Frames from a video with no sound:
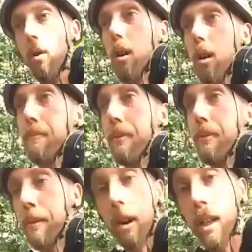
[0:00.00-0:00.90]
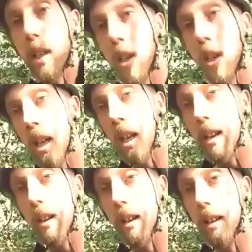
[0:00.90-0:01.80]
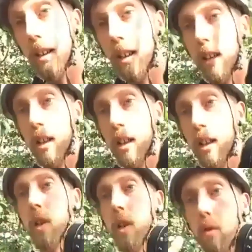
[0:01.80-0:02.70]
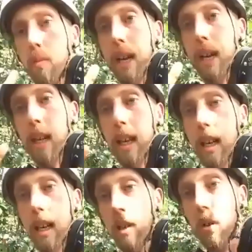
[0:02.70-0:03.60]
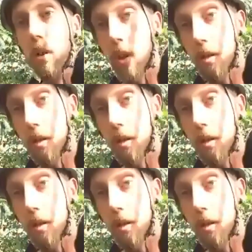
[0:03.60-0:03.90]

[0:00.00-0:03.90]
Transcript: the big predators here, there's two big eagles.